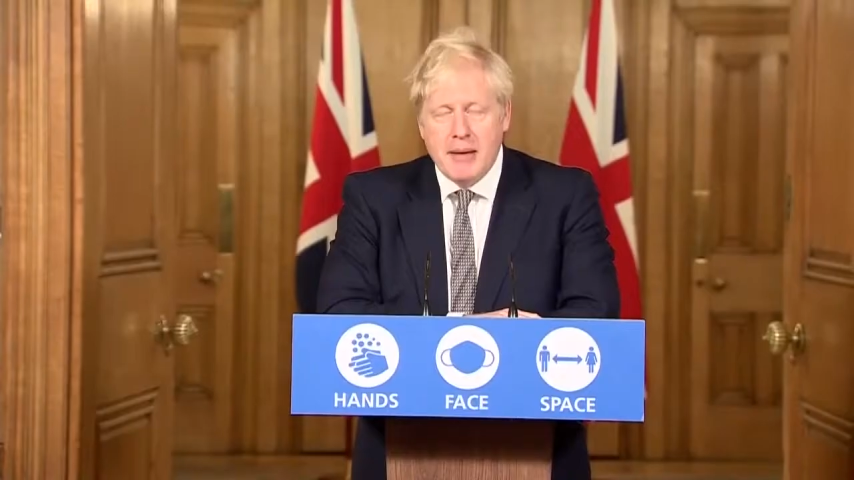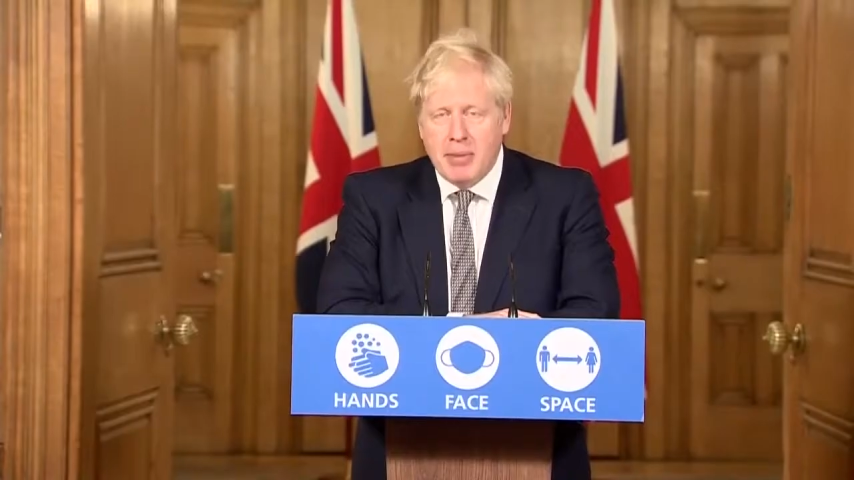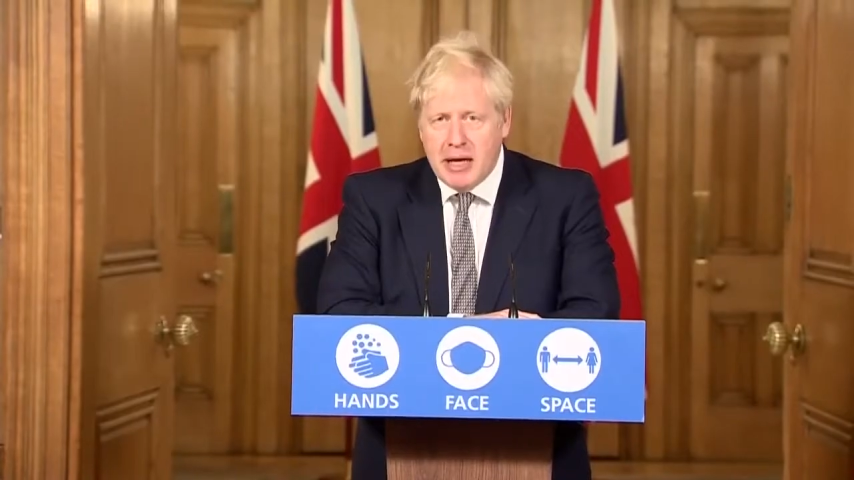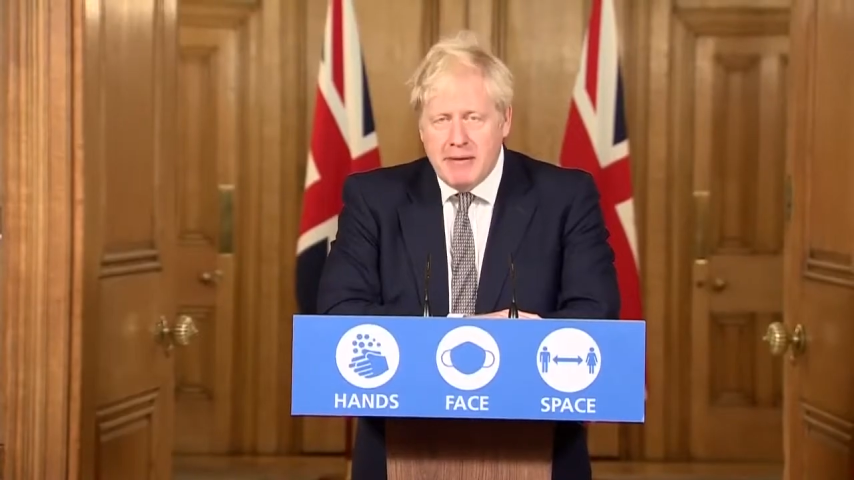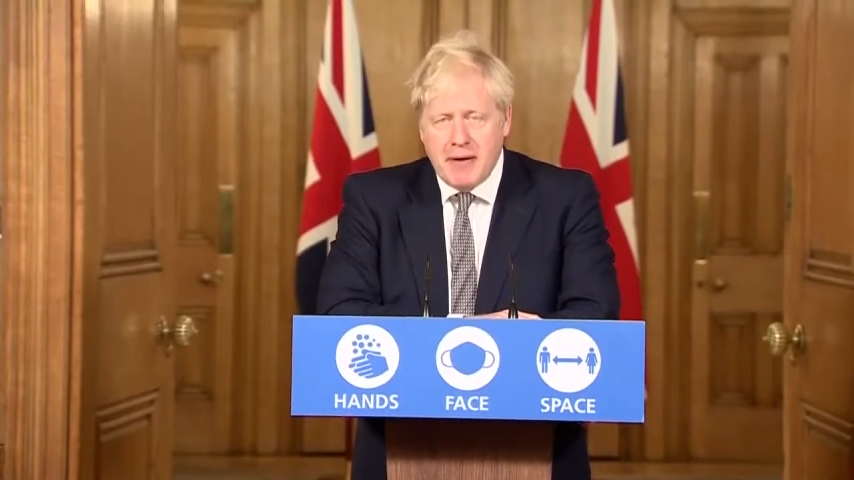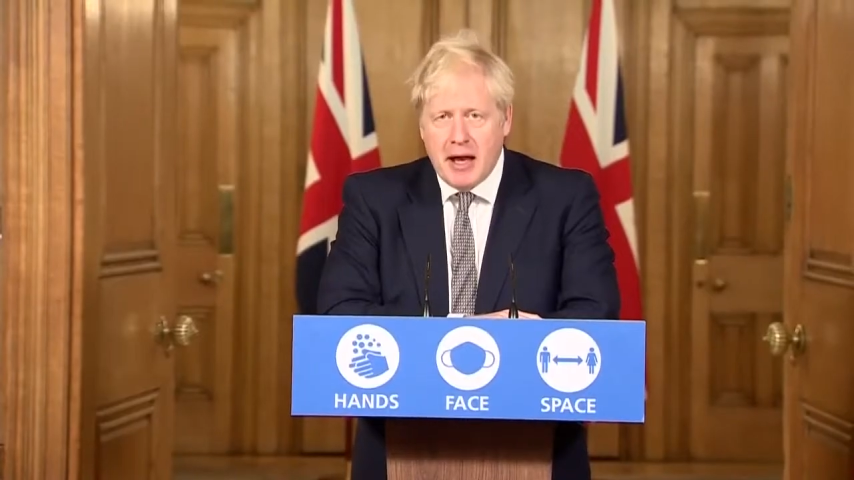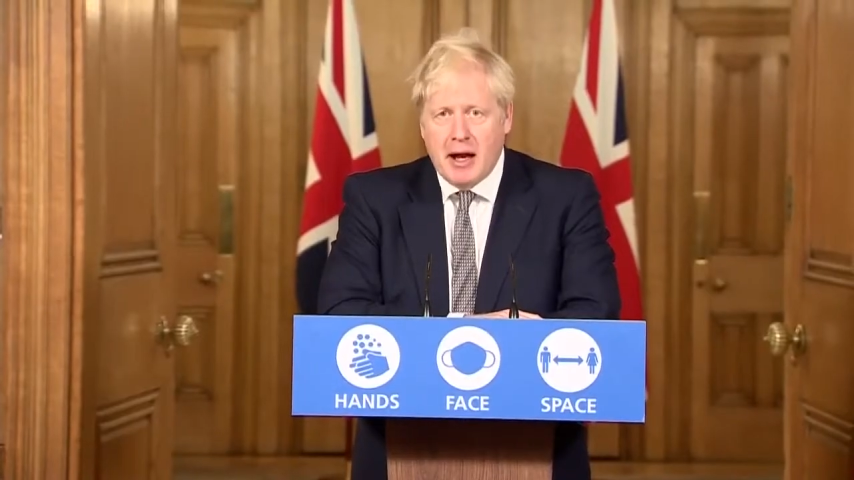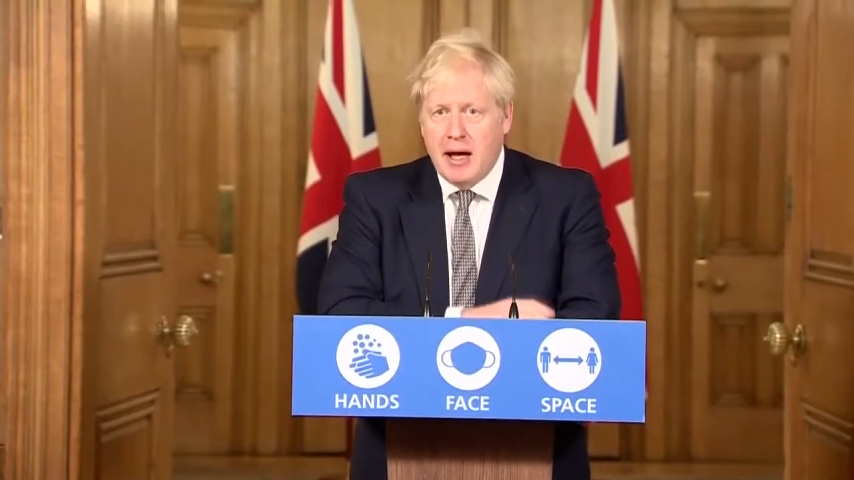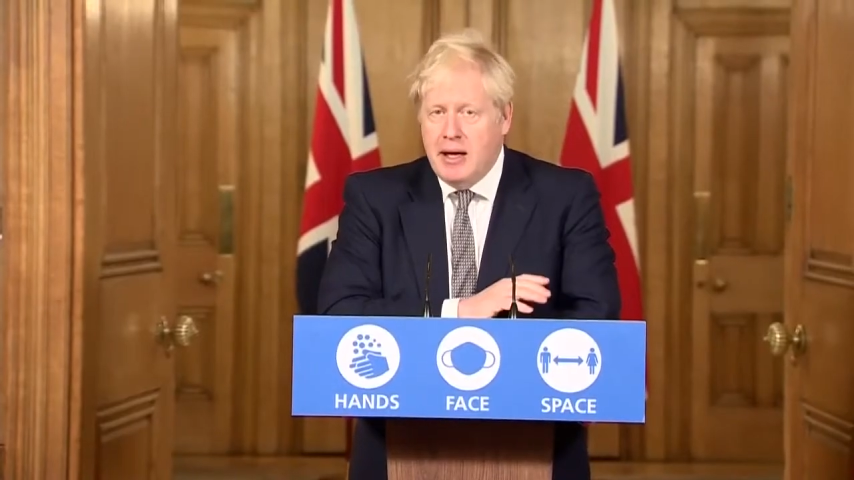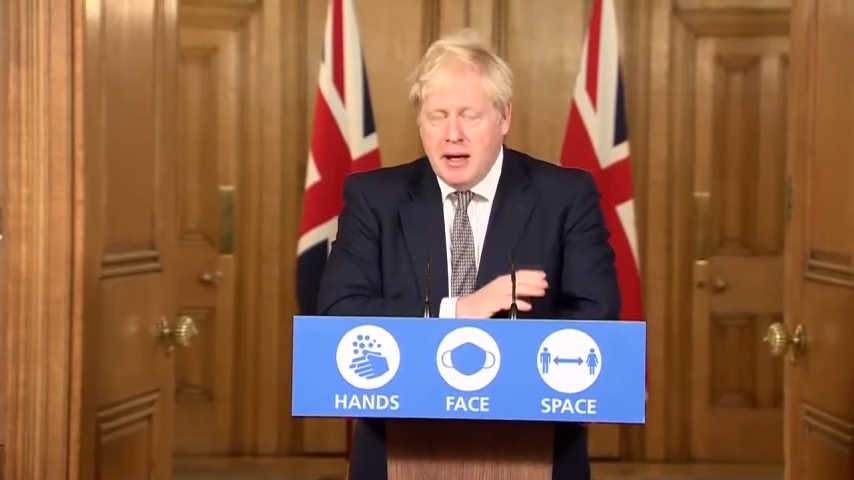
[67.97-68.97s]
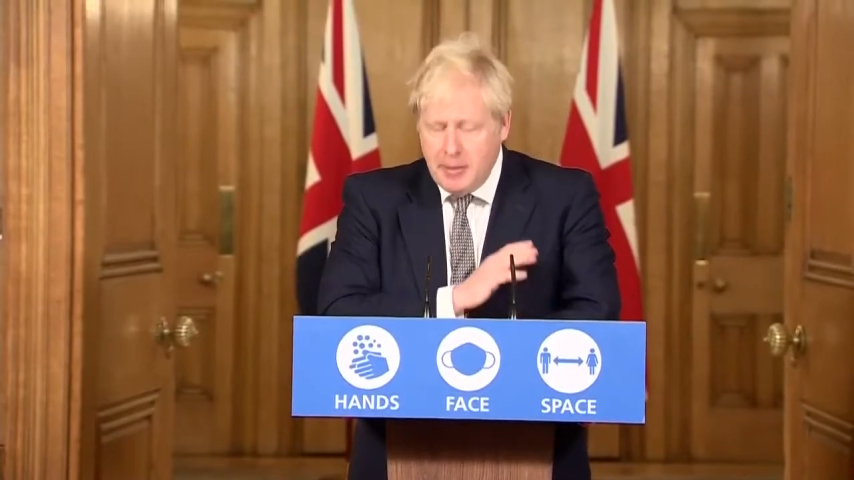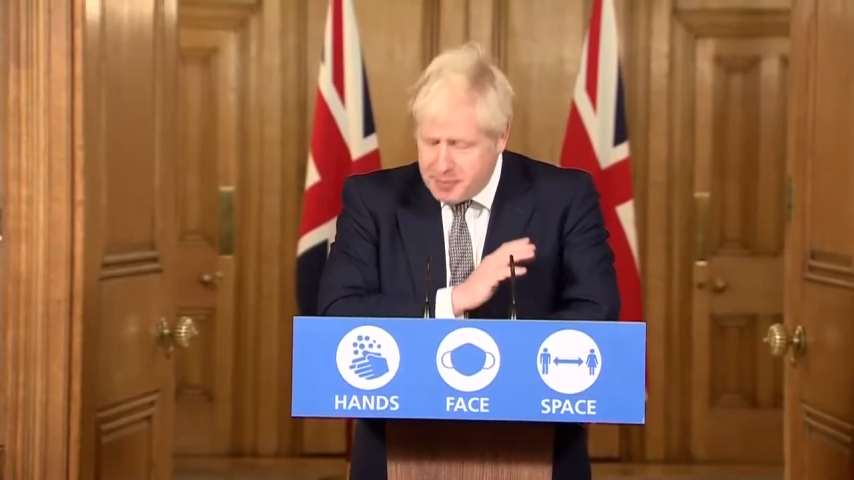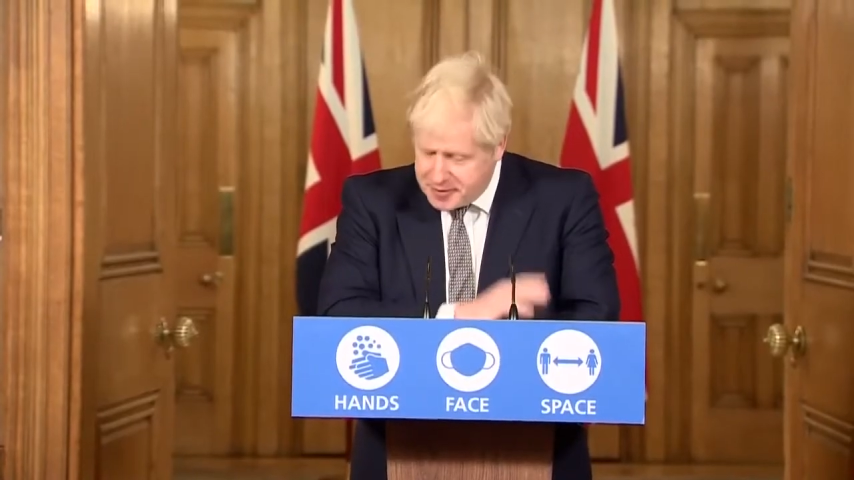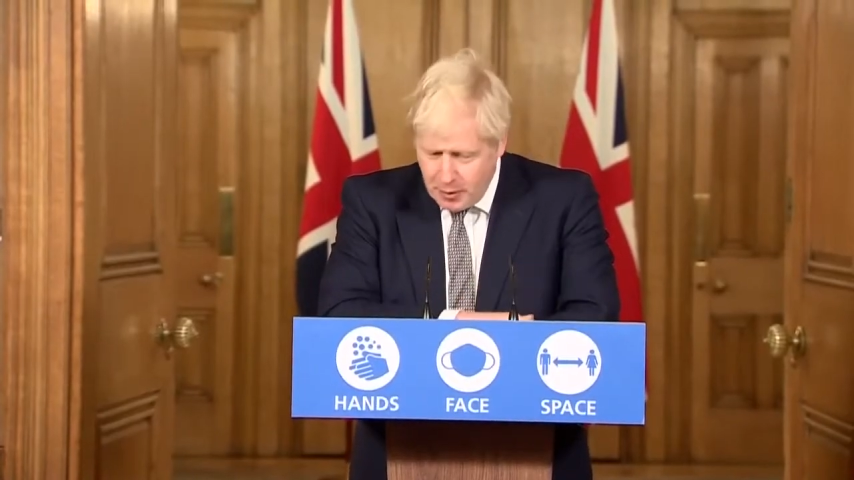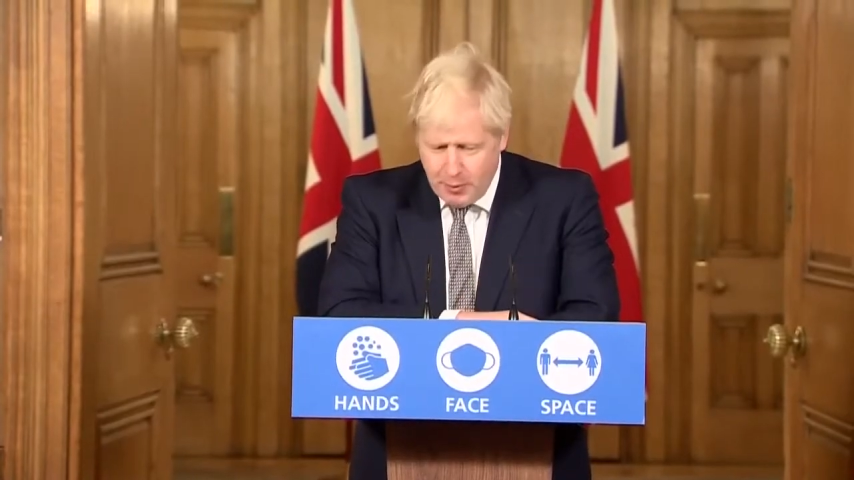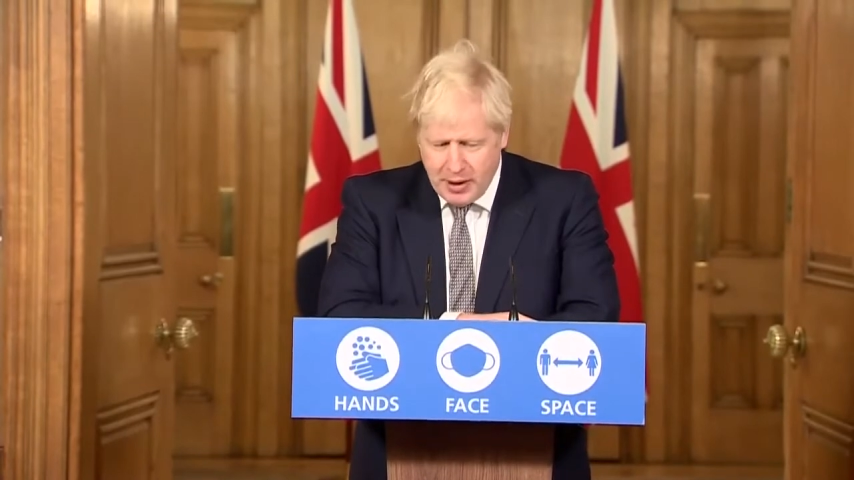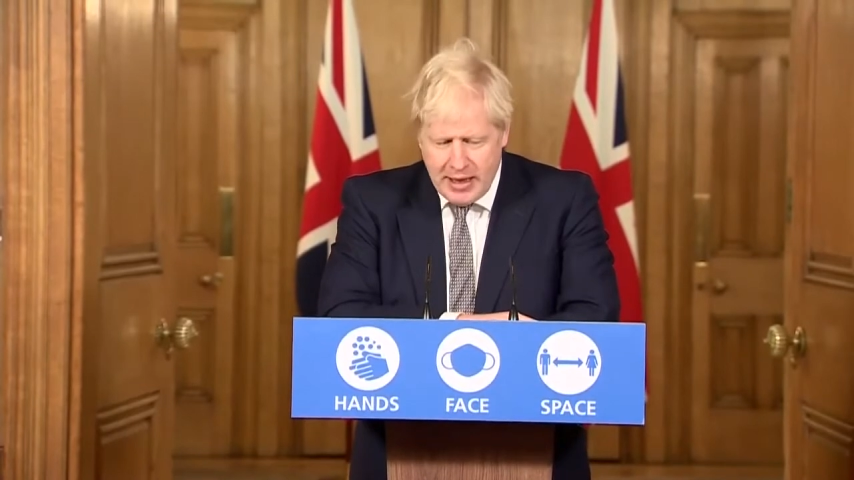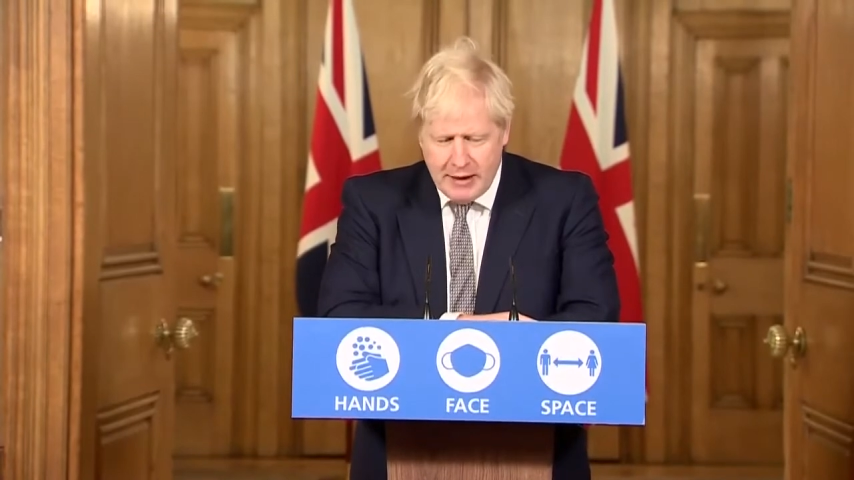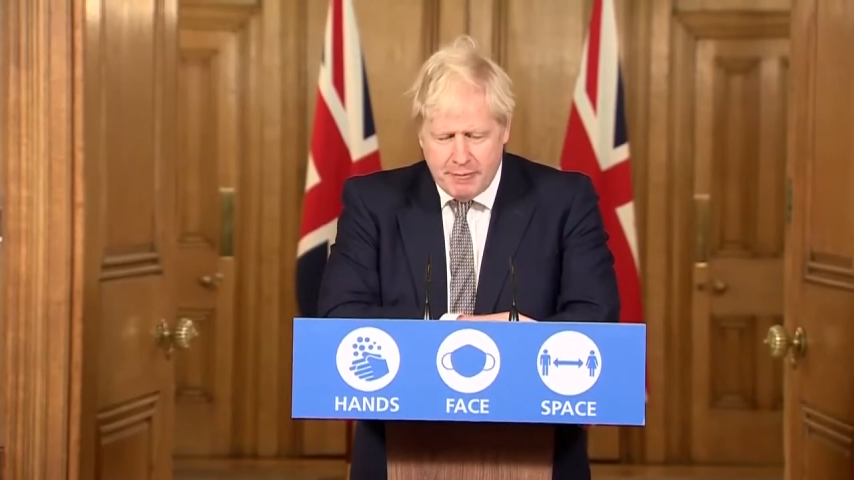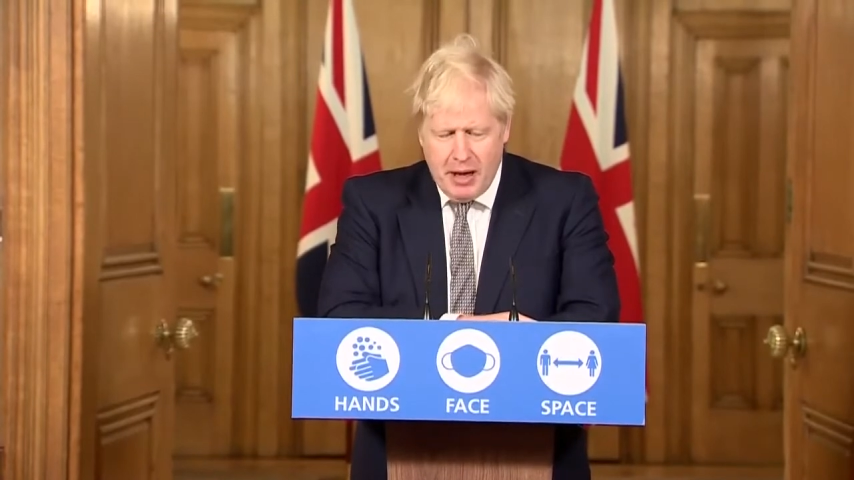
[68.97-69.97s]
believe then, and I still
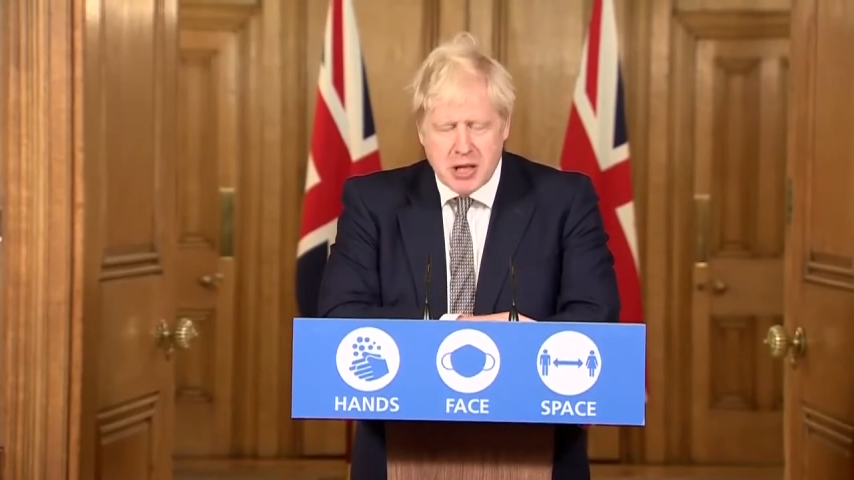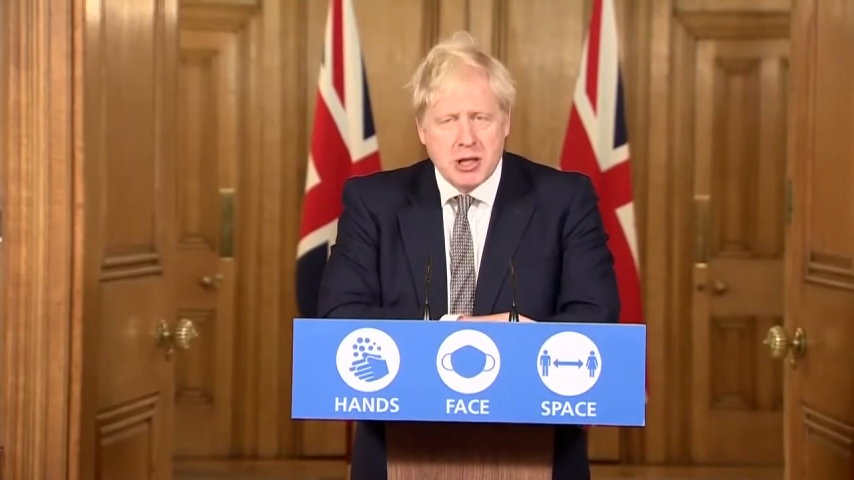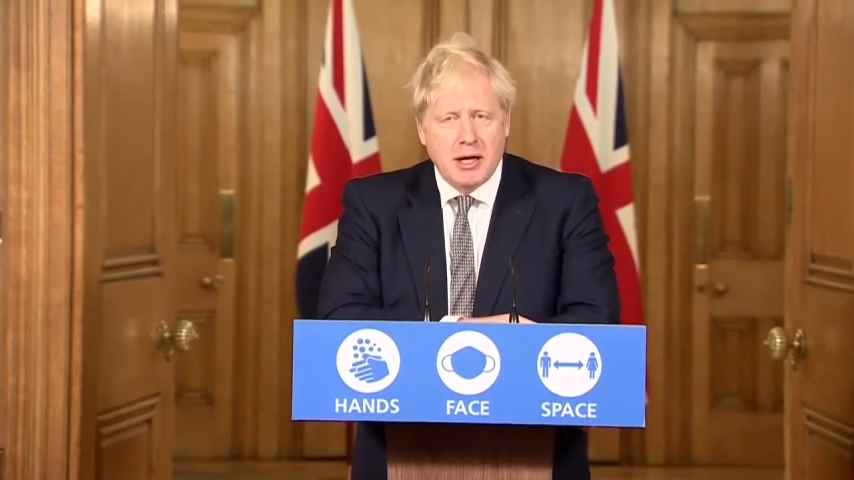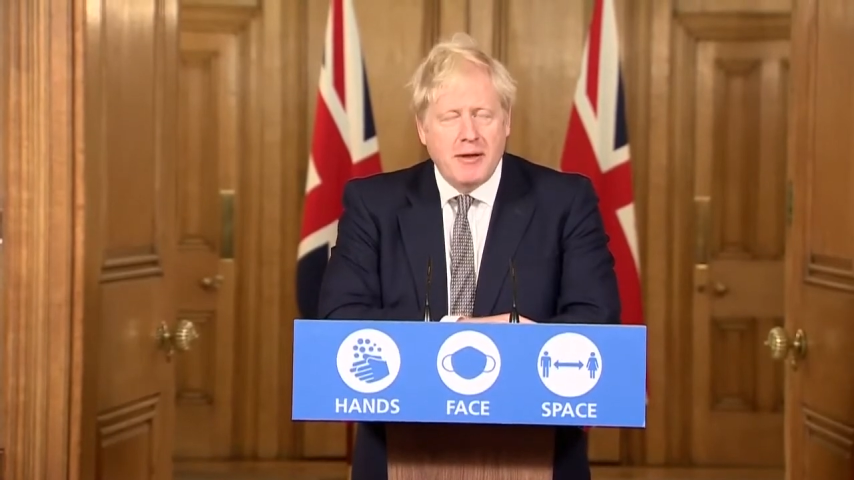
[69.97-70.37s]
believe passionately,